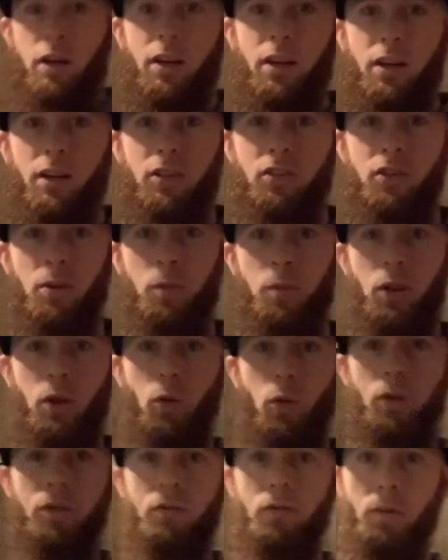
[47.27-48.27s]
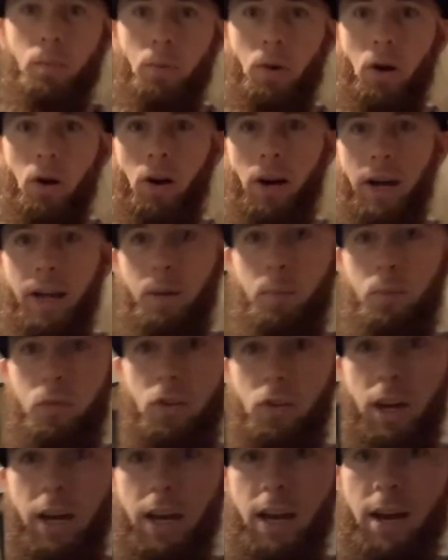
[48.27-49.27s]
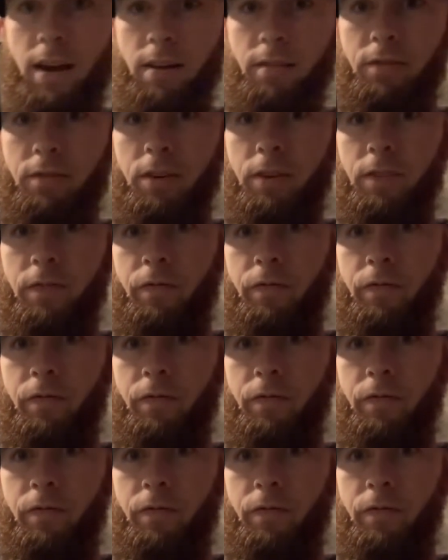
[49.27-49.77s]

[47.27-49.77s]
some of the only football items I have.